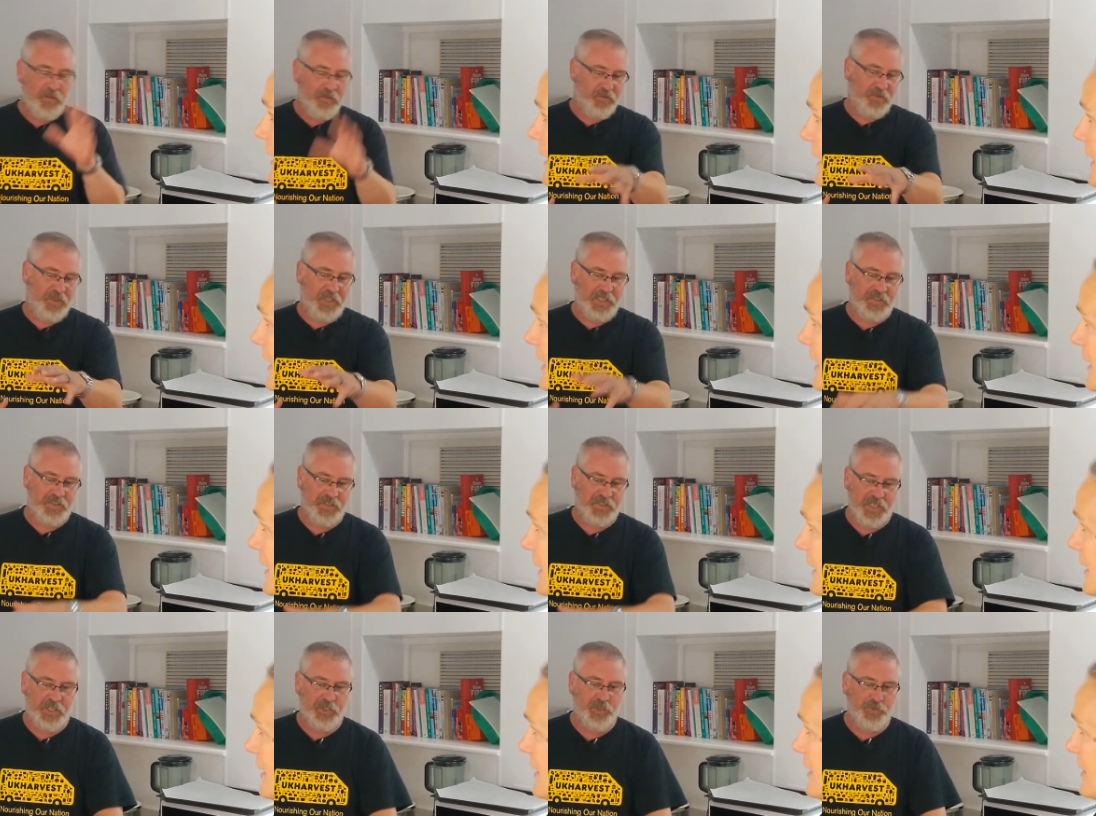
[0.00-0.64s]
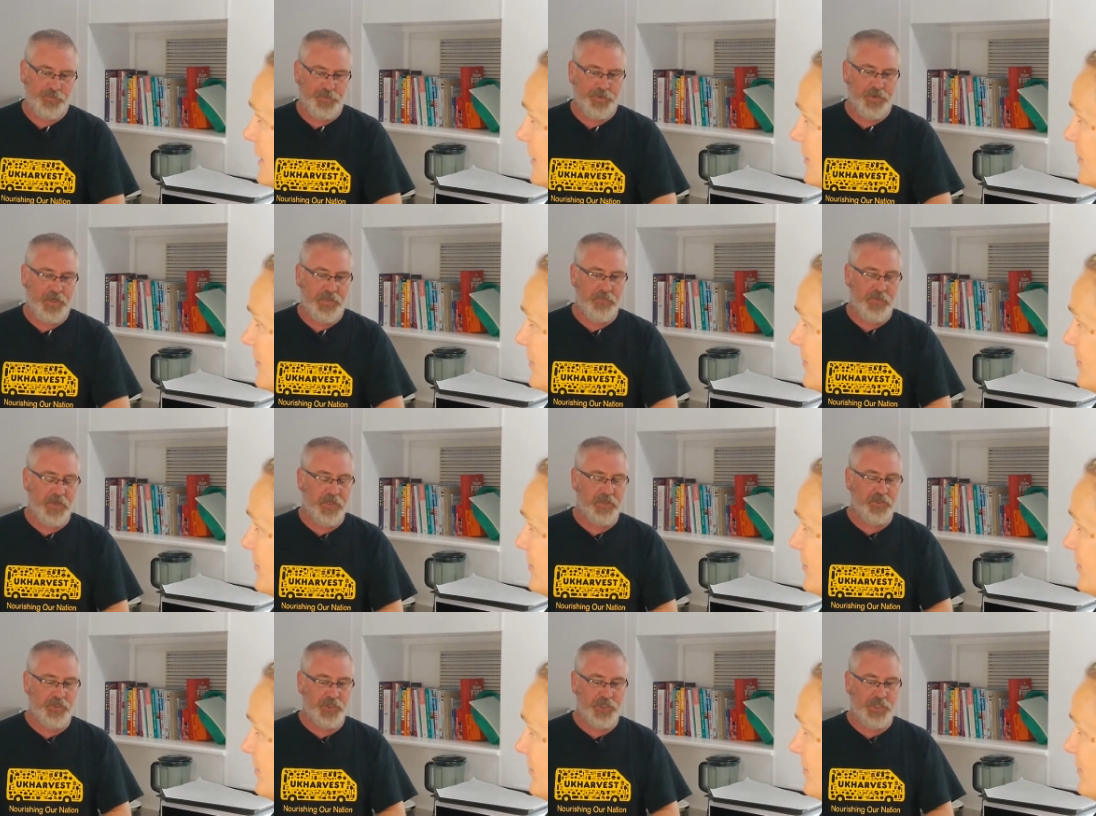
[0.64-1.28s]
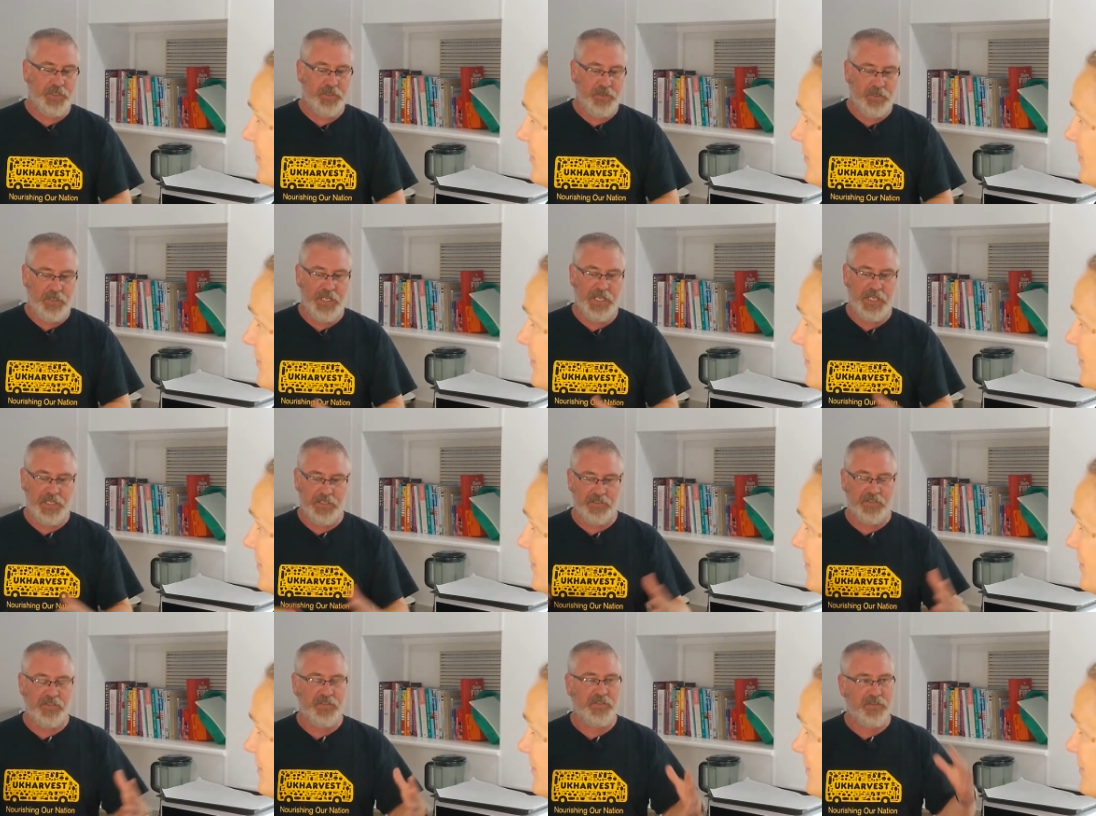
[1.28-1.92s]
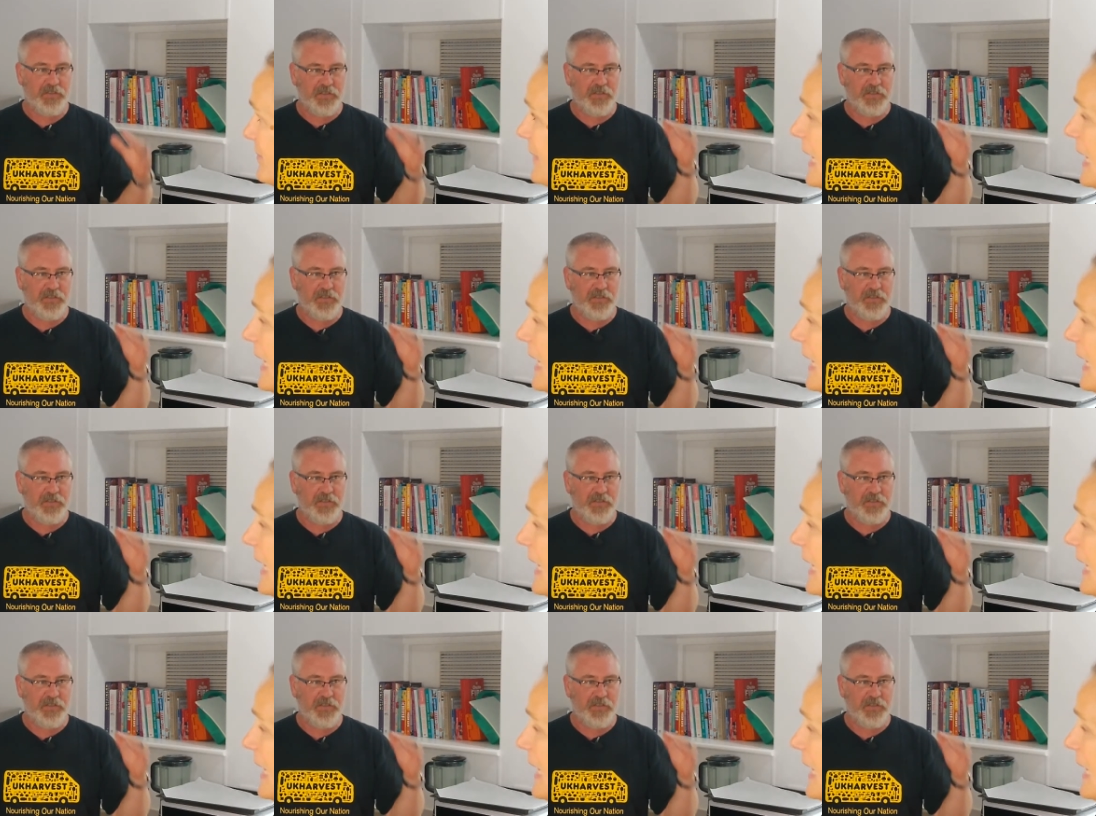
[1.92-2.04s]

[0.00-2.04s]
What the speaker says: This dish pretty much hits.